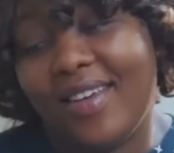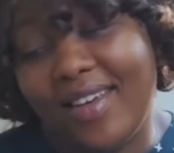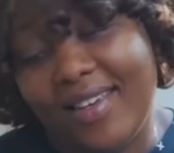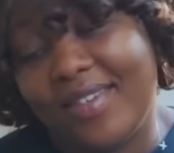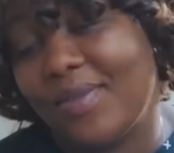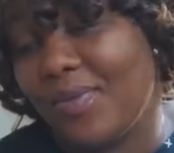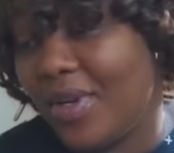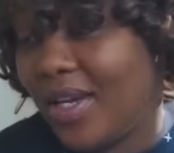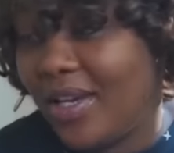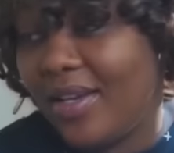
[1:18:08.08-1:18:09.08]
Yes,
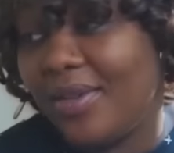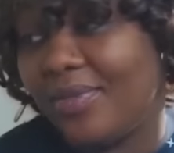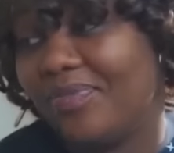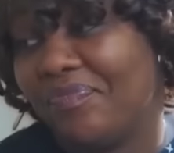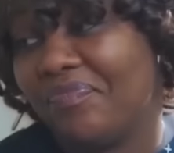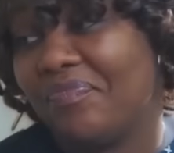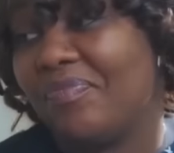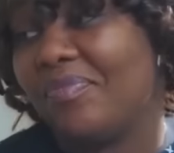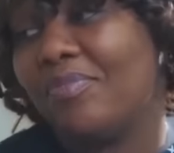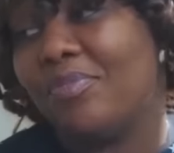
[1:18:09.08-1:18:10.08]
we
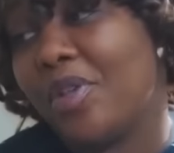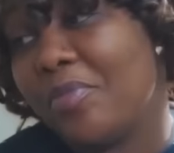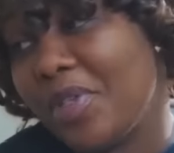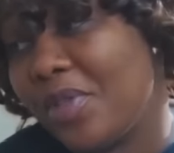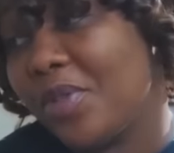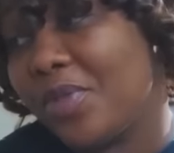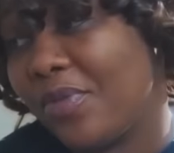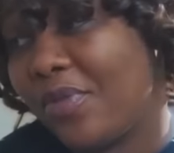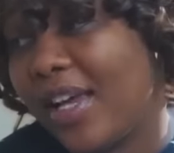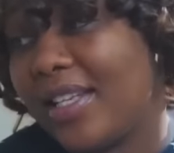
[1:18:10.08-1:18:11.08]
promise not
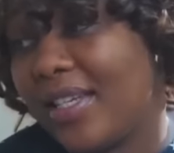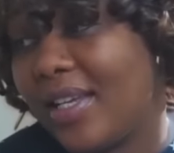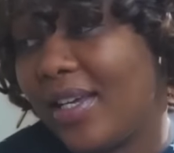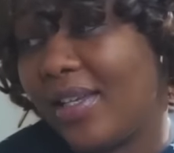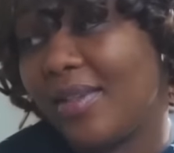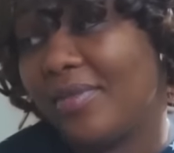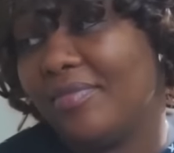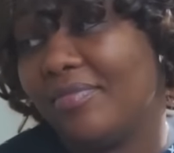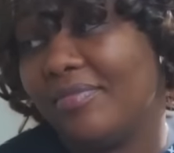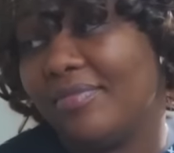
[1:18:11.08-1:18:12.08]
to fight again.
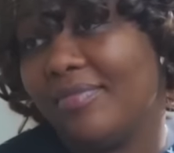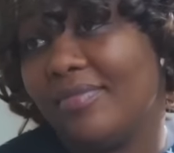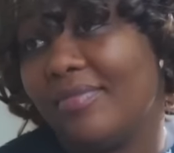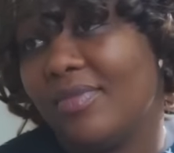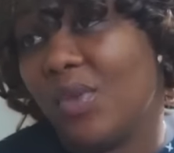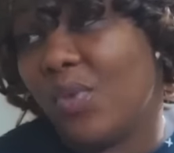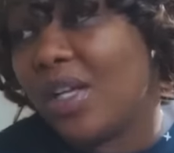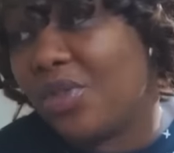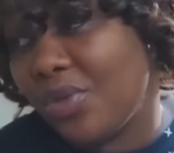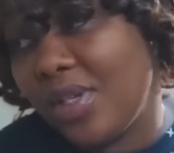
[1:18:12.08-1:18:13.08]
We
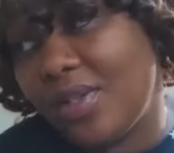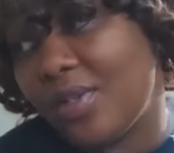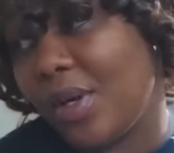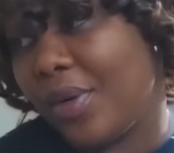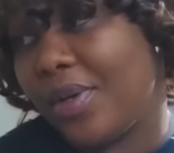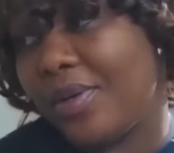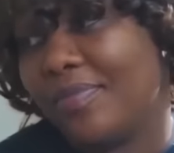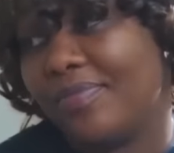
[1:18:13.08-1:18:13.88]
are truly sorry.